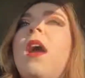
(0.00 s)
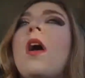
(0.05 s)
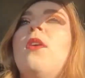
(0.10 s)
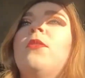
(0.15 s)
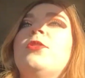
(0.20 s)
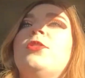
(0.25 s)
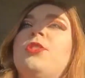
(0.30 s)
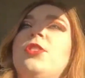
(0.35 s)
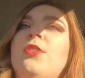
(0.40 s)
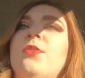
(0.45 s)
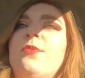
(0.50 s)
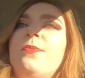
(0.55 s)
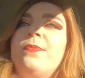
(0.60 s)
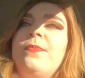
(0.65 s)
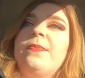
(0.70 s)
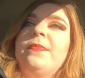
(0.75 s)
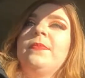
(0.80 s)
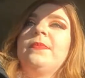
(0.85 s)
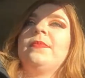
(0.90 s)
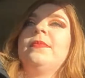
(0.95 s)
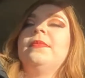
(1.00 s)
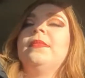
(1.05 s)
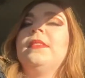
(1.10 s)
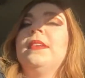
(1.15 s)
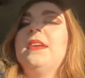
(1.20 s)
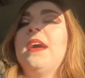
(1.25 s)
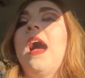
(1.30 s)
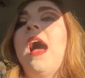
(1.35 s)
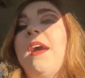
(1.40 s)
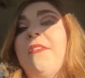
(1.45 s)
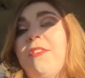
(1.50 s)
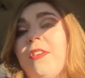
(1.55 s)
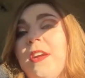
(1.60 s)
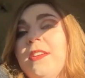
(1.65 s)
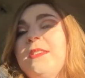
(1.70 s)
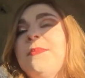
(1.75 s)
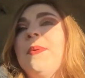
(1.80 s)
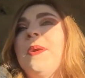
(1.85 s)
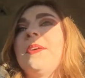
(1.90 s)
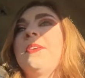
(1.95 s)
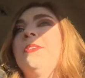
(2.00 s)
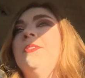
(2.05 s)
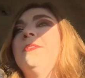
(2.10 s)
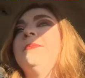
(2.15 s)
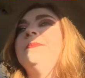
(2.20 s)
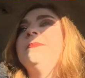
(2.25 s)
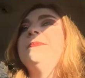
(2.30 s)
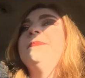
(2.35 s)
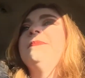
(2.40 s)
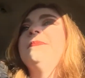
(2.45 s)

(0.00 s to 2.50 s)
Oh shoot, I forgot to buckle.